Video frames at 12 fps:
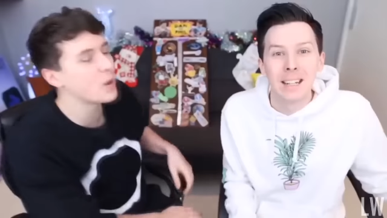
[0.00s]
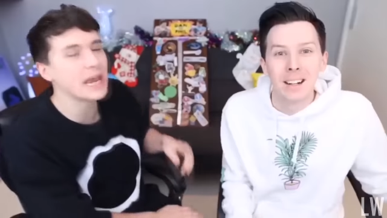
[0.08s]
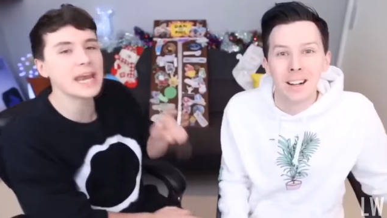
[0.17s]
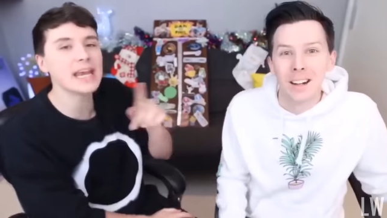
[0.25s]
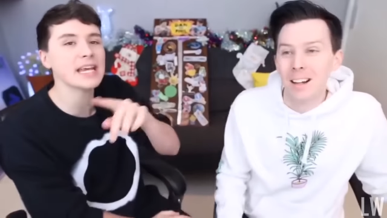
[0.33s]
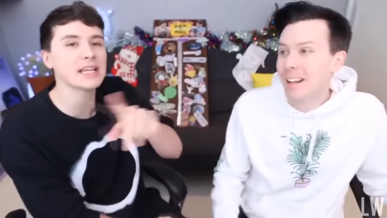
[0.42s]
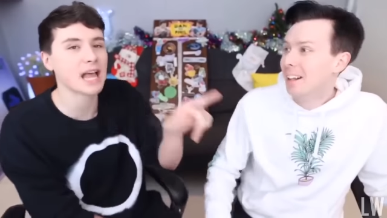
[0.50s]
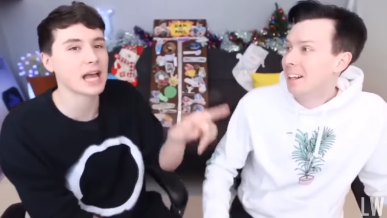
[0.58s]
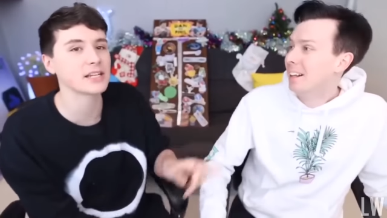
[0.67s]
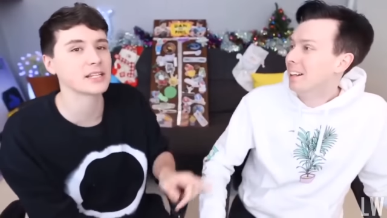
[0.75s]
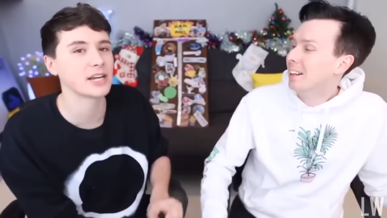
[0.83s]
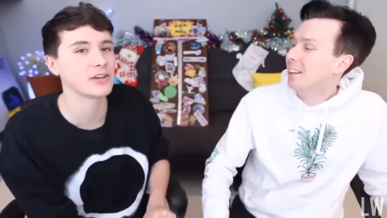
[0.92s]
Speaker 1: Steal. We
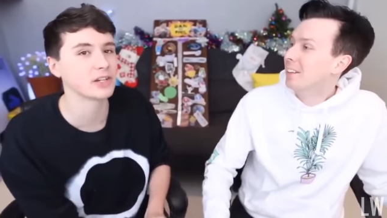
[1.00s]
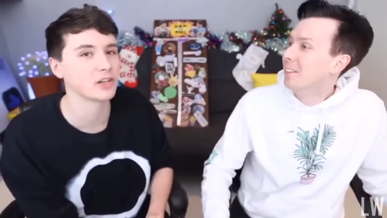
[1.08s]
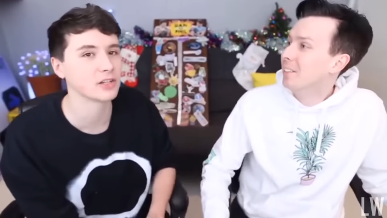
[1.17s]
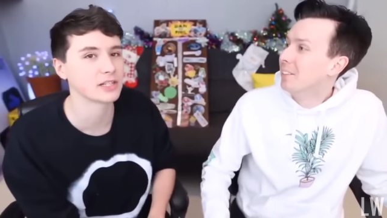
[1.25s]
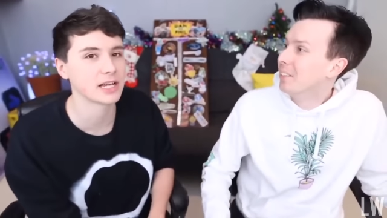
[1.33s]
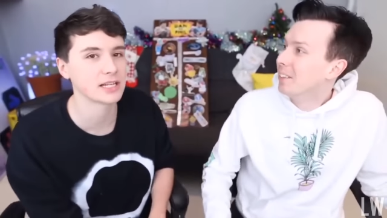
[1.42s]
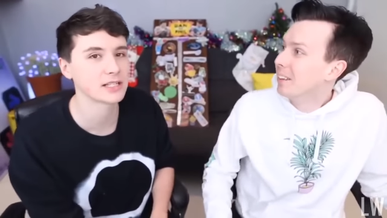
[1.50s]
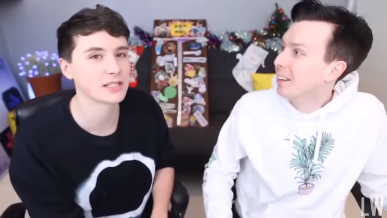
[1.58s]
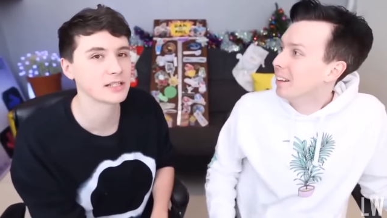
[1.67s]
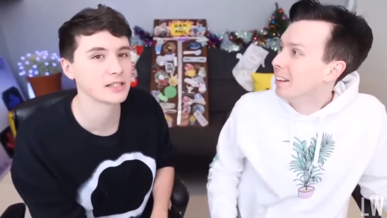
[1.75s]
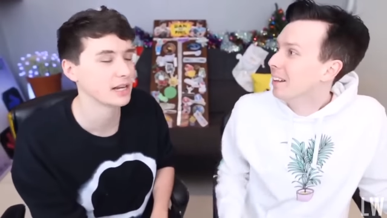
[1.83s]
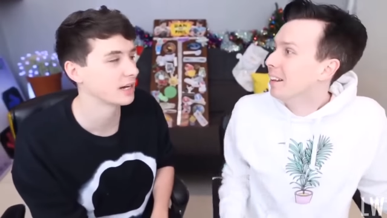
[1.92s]
had a staring
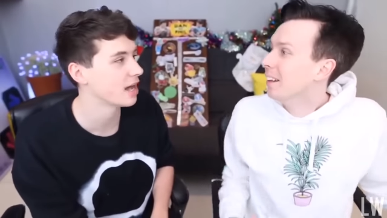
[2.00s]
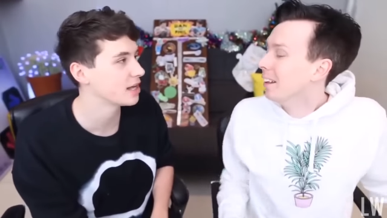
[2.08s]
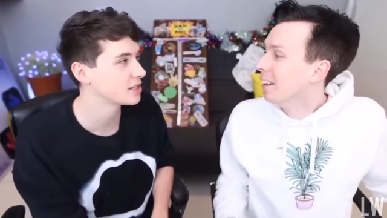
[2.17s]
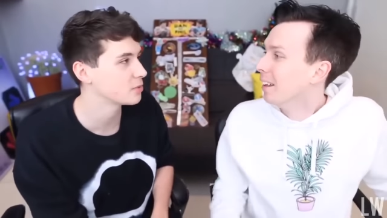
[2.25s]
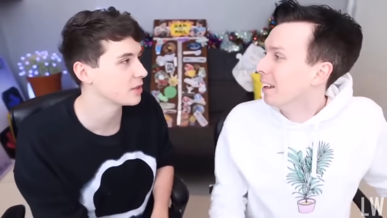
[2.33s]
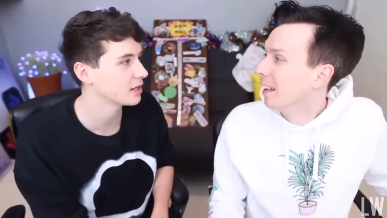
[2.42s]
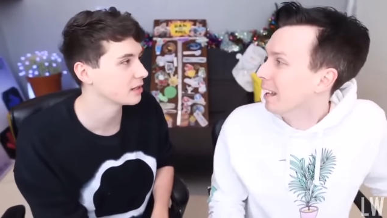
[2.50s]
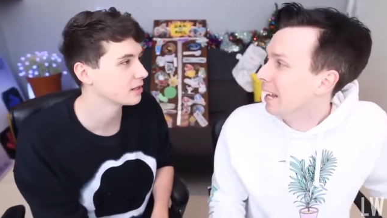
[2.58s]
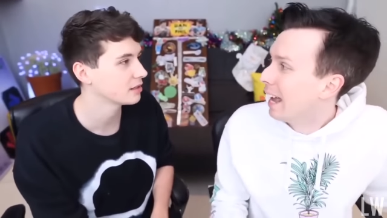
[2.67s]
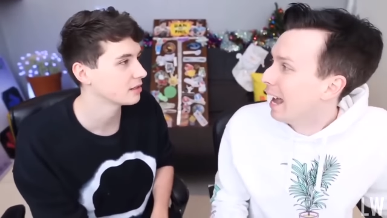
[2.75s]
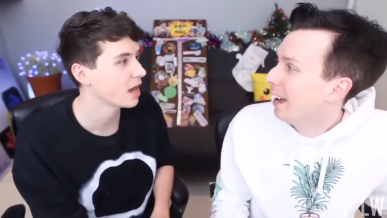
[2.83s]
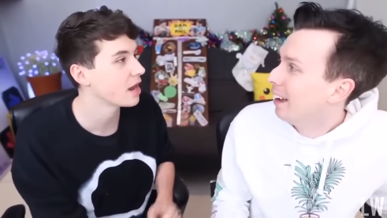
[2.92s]
contest, like, last week.
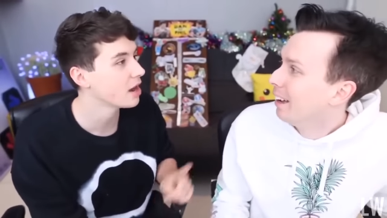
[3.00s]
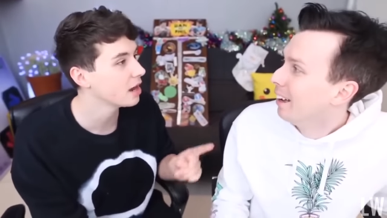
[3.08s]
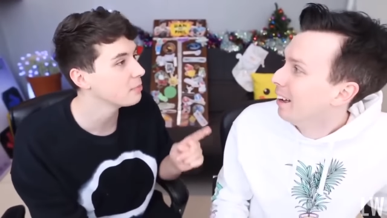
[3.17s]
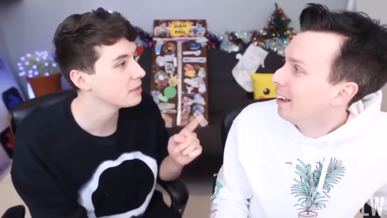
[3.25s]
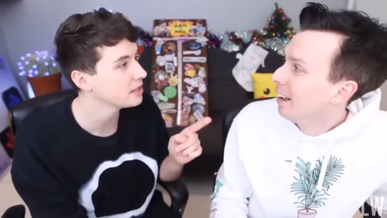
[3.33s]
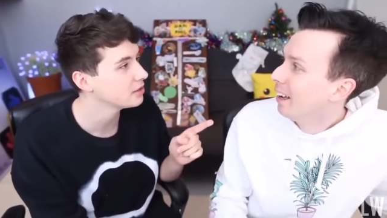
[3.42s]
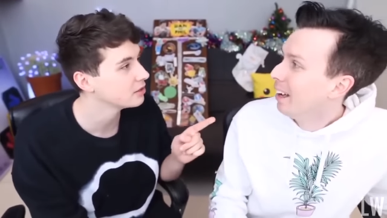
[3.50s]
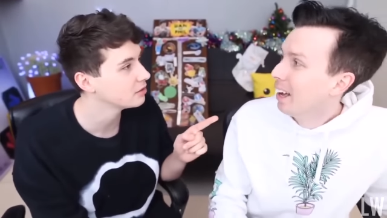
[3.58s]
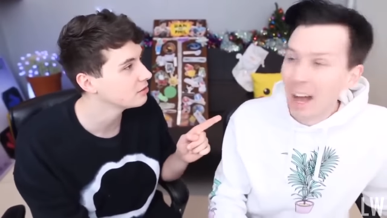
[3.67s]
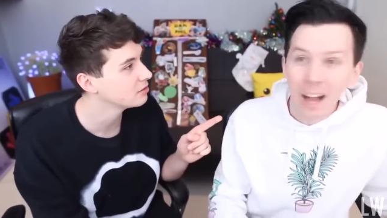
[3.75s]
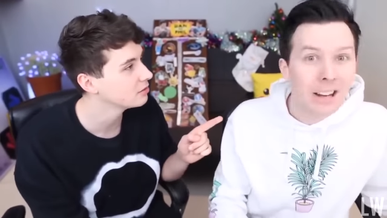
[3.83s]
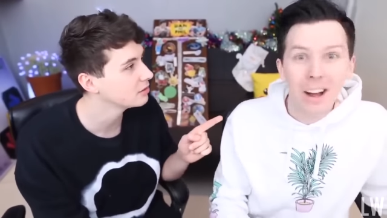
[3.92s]
Yeah. And I beat
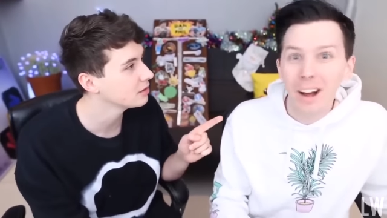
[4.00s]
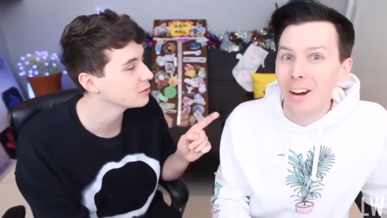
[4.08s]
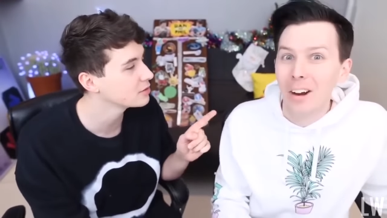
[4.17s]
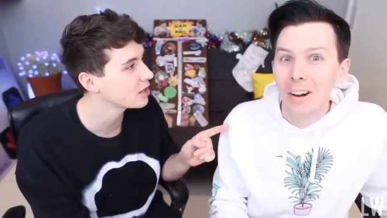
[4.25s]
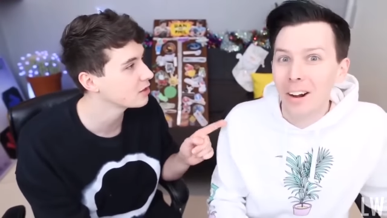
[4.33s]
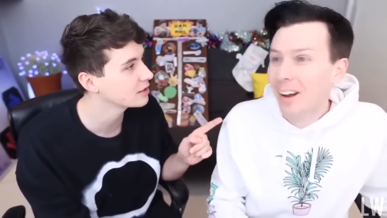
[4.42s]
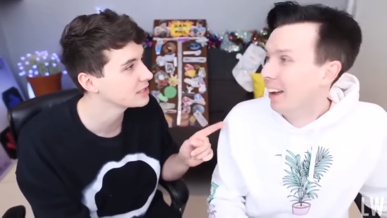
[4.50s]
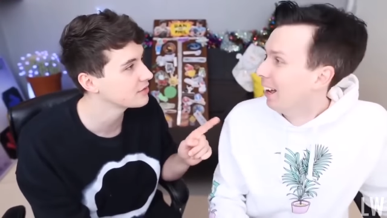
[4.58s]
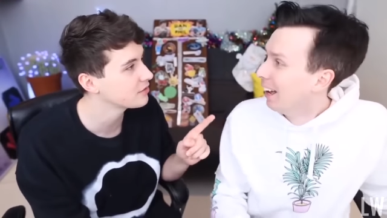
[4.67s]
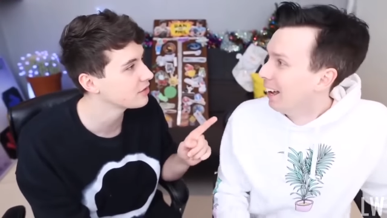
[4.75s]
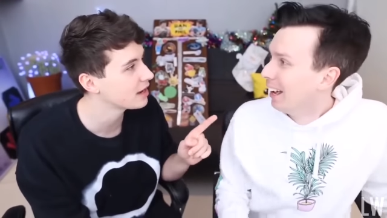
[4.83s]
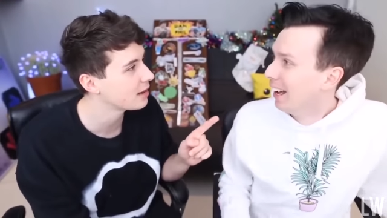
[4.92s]
you. I know. It was the longest
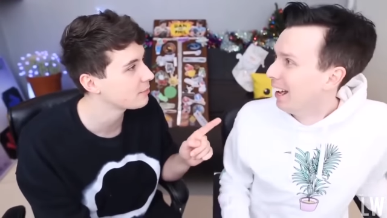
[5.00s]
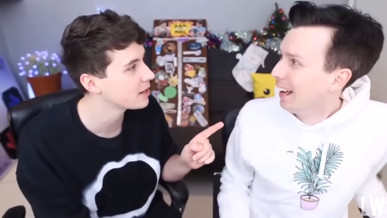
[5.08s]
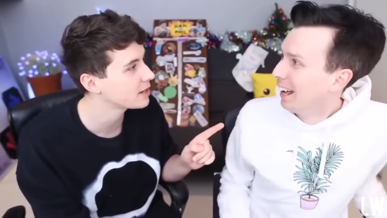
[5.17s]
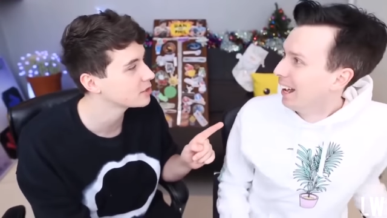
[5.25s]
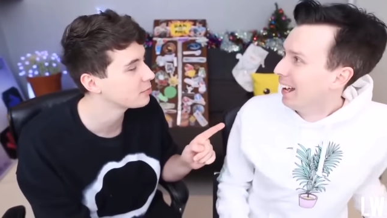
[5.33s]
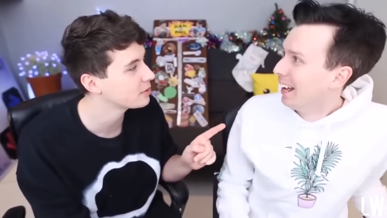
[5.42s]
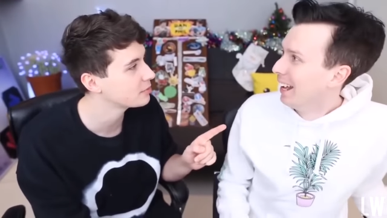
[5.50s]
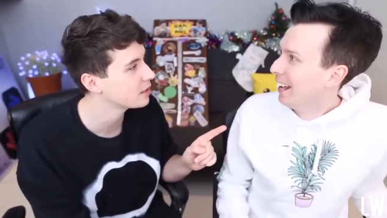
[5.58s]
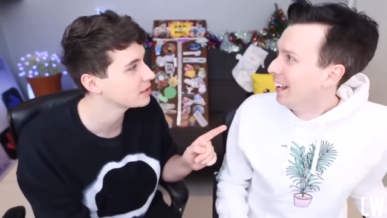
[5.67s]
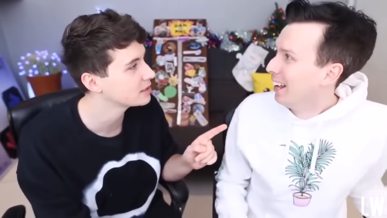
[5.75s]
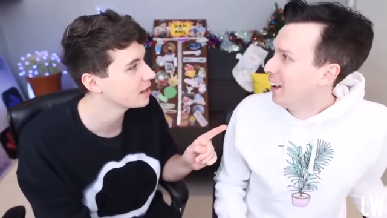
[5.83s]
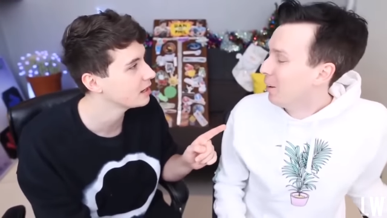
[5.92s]
I've ever had my eyes open in
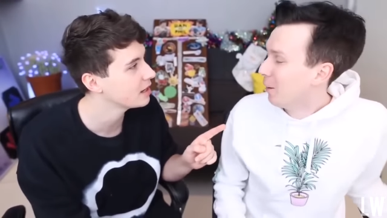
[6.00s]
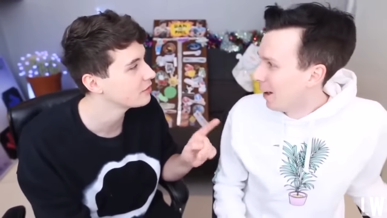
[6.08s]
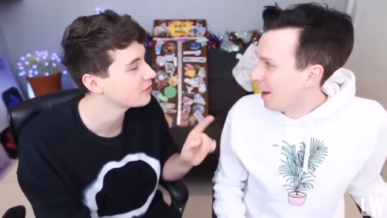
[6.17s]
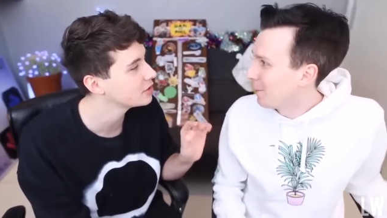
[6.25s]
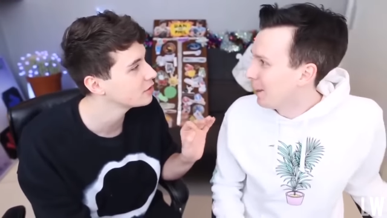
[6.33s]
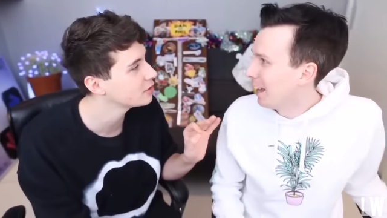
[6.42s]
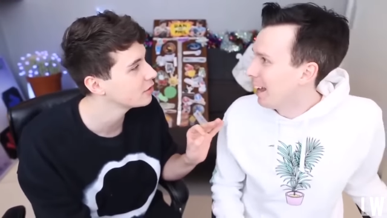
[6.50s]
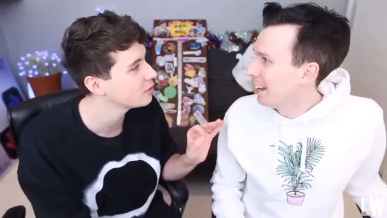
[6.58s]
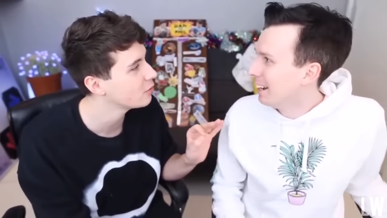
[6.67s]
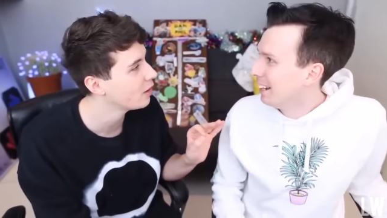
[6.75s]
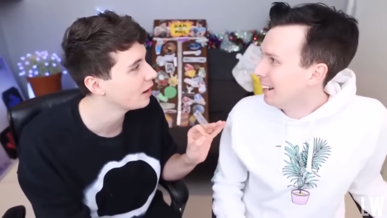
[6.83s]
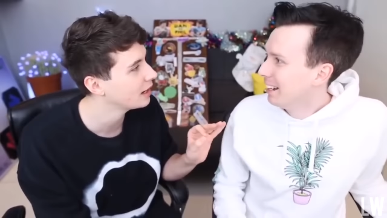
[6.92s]
my entire life. I don't
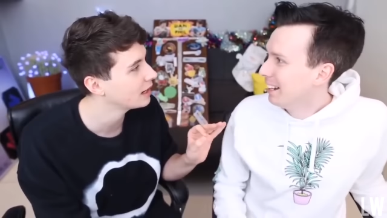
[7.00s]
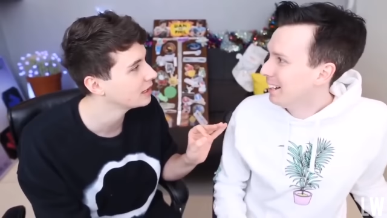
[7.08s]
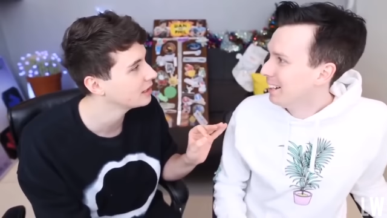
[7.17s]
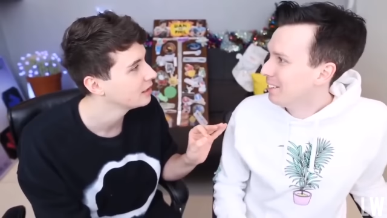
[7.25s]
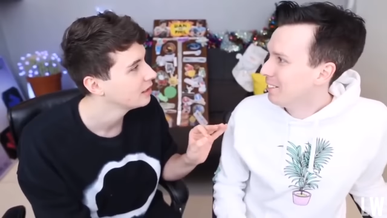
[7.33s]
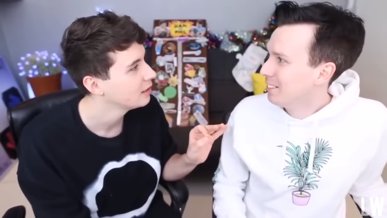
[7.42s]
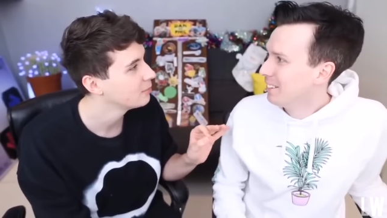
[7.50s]
know why.